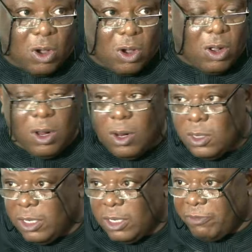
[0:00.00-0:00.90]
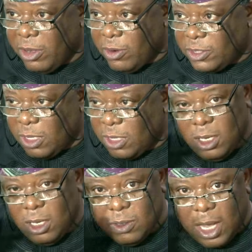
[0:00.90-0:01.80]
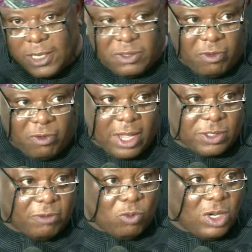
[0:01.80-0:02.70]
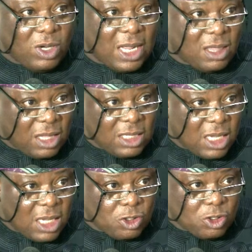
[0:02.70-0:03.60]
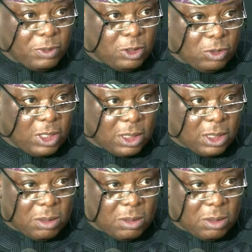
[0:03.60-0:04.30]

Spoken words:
all the various spheres of what a think tank should be doing.